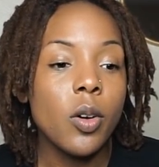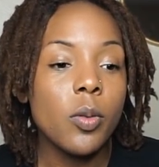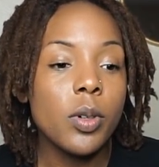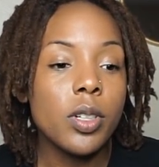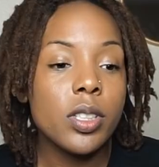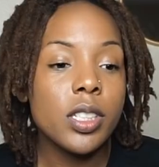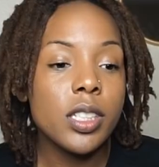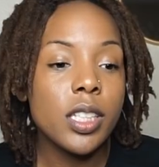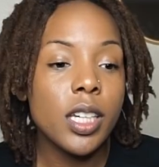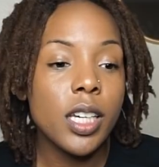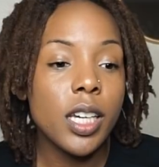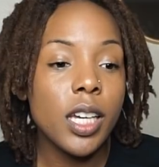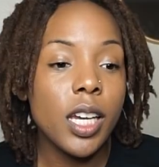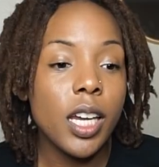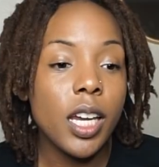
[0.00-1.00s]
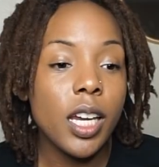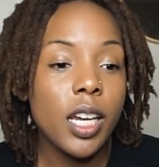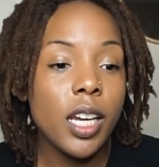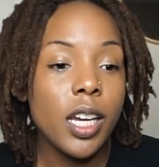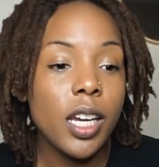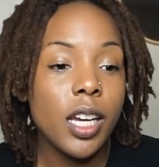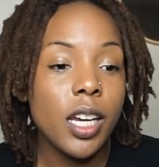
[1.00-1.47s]
we'll see
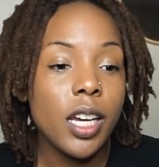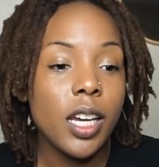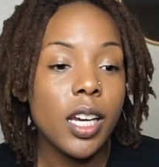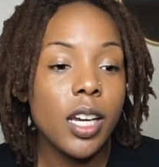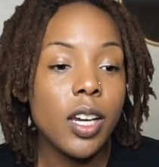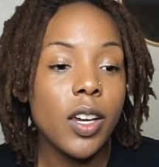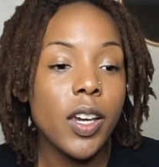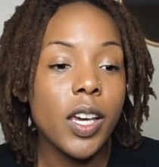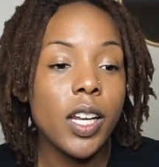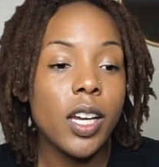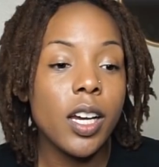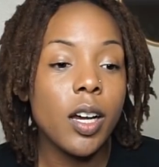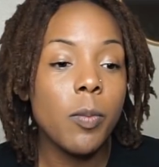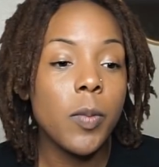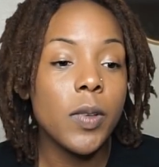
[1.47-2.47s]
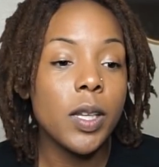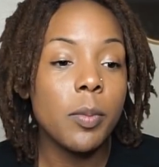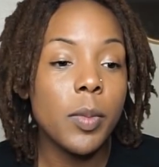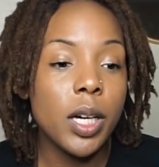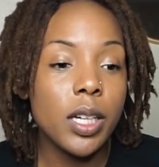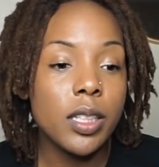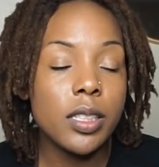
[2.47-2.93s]
in a couple of
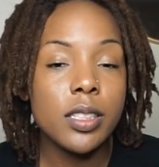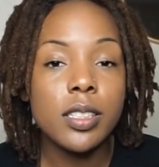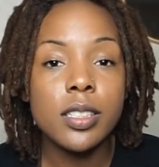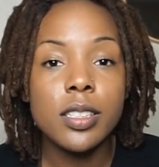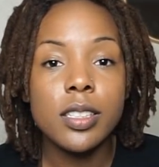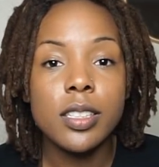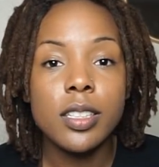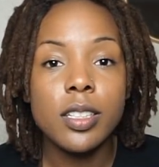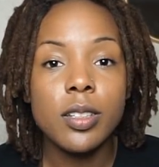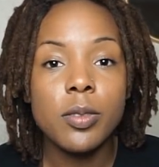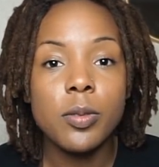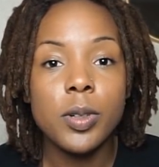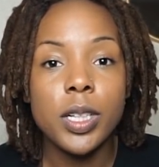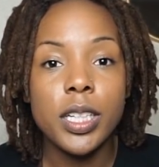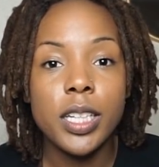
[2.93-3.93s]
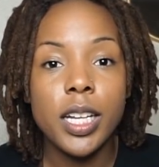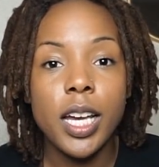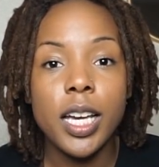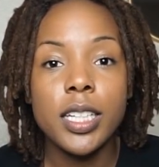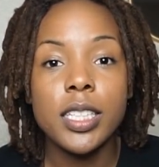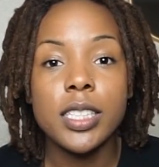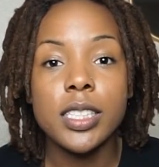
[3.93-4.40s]
months what
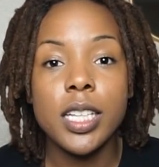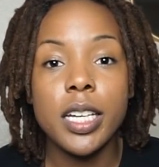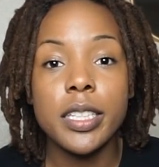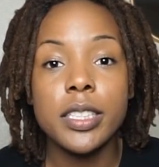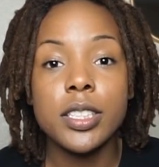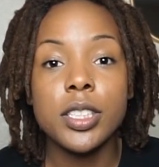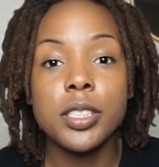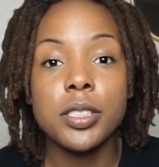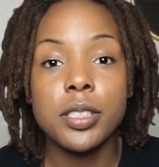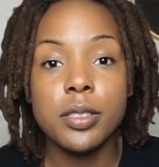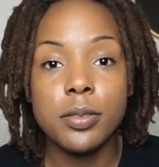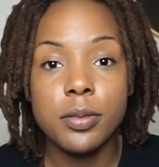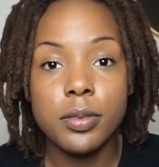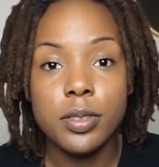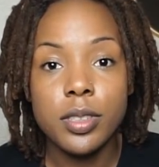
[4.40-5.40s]
I decide to do.